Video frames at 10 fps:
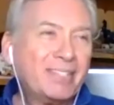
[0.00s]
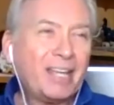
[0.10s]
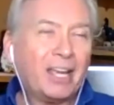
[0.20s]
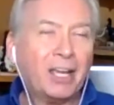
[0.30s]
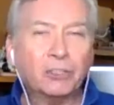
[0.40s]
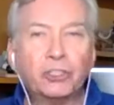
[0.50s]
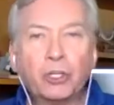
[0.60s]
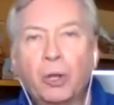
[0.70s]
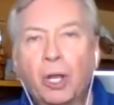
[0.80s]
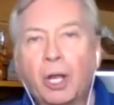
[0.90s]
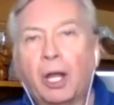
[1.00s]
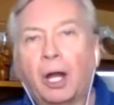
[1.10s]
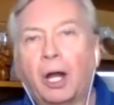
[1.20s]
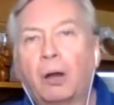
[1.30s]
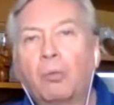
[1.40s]
And so,
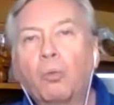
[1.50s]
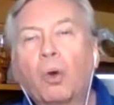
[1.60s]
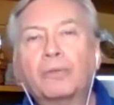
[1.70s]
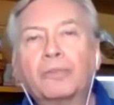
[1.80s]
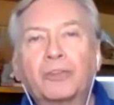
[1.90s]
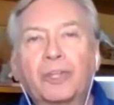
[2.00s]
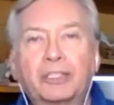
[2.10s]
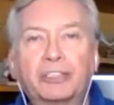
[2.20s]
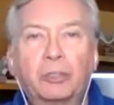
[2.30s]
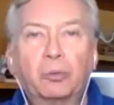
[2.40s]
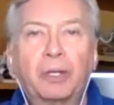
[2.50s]
Uh, one of the things that